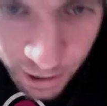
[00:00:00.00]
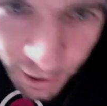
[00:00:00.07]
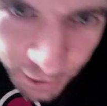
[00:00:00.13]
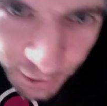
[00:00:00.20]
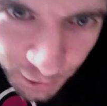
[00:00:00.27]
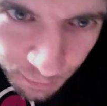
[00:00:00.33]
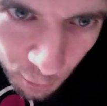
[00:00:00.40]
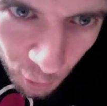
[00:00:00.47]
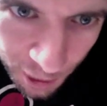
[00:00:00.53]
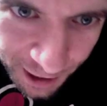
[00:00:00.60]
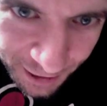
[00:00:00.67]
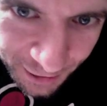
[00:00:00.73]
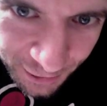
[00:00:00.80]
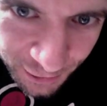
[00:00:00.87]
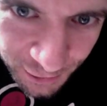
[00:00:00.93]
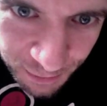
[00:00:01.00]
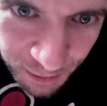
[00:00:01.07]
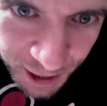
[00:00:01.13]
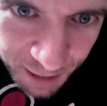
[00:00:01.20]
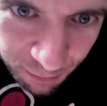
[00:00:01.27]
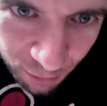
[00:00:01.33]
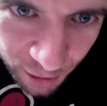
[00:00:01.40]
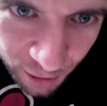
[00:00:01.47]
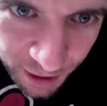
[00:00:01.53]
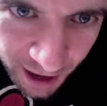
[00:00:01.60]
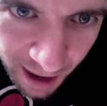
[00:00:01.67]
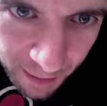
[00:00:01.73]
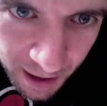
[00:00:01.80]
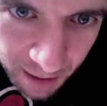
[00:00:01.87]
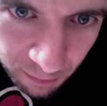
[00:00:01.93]
Good morning, this is Mike Britt.
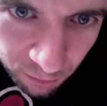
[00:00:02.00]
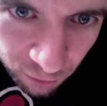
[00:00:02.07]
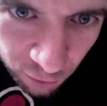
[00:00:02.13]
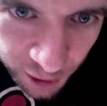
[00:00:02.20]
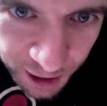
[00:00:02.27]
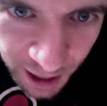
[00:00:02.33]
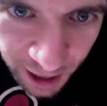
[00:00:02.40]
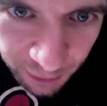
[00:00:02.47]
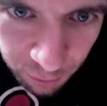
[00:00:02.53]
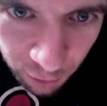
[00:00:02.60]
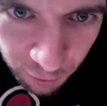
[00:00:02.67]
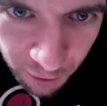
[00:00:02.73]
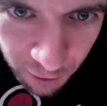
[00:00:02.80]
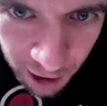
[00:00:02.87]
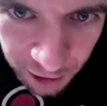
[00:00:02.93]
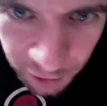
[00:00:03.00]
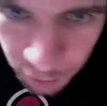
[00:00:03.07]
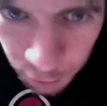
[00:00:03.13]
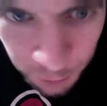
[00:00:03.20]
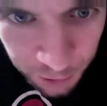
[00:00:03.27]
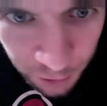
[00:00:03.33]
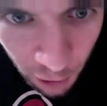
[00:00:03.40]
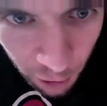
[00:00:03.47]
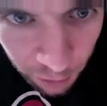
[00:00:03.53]
I'm a freelance professional guitar